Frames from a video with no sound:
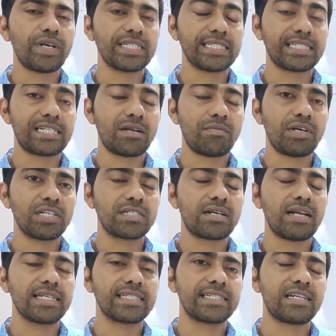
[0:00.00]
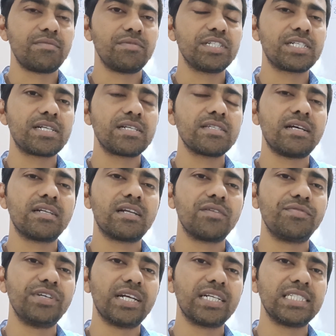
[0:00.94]
of assistant master, assistant mistress
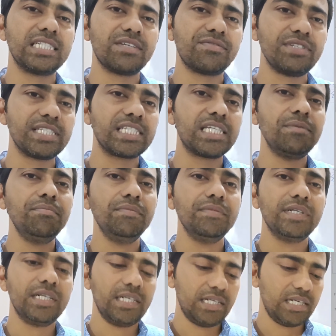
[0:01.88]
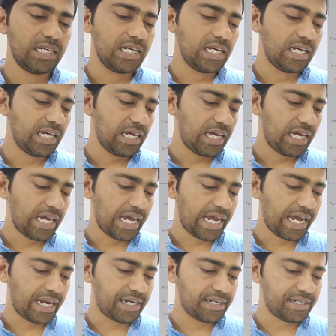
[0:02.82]
under BRGF scheme,
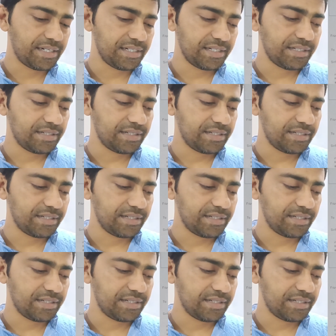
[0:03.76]
and